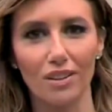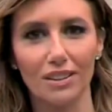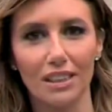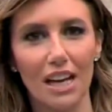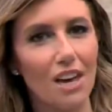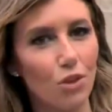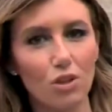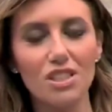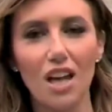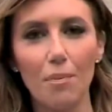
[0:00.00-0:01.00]
And
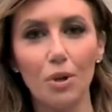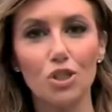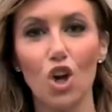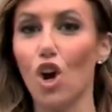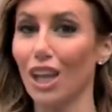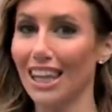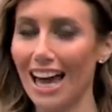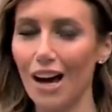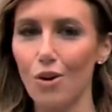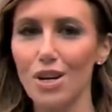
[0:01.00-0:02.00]
those numbers are
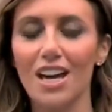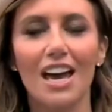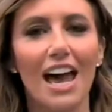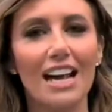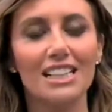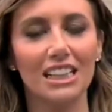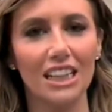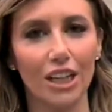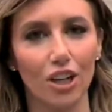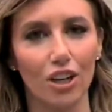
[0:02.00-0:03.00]
loud and
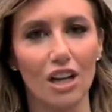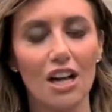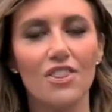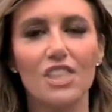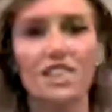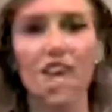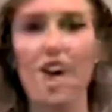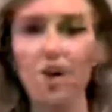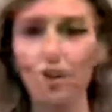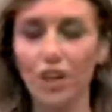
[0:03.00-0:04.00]
clear. This
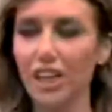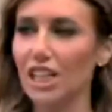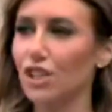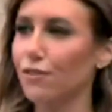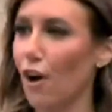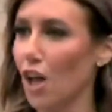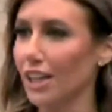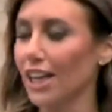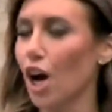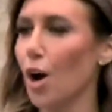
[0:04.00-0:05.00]
country is
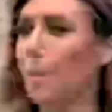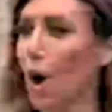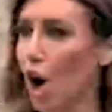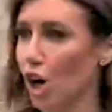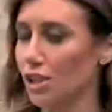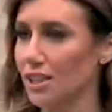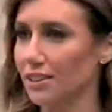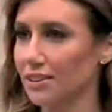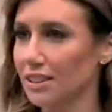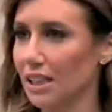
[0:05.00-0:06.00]
falling apart.
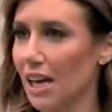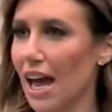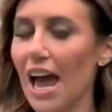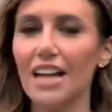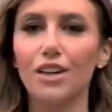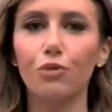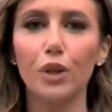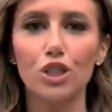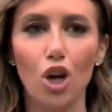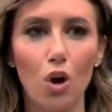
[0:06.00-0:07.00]
And if
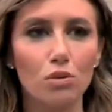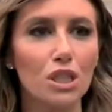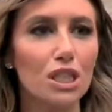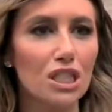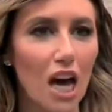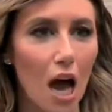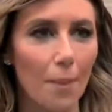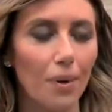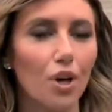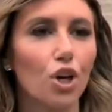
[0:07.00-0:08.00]
we don't
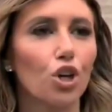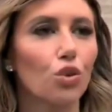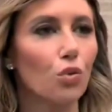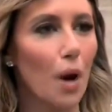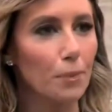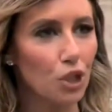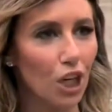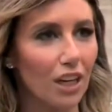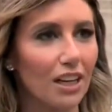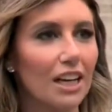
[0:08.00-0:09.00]
stop
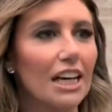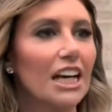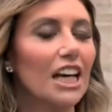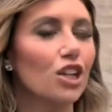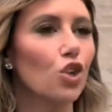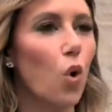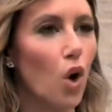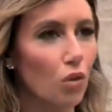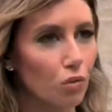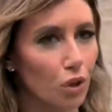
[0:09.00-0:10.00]
corruption in
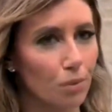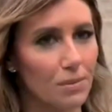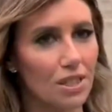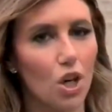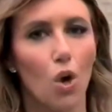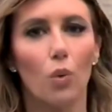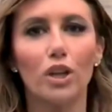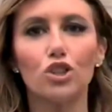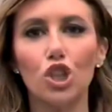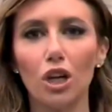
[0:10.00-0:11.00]
courtrooms
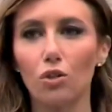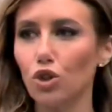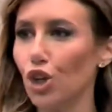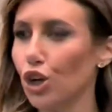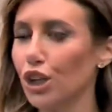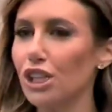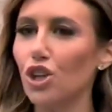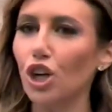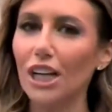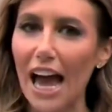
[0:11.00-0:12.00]
where
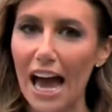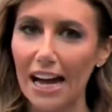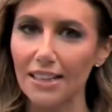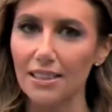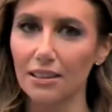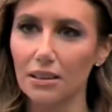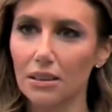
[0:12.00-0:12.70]
attorneys are gagged,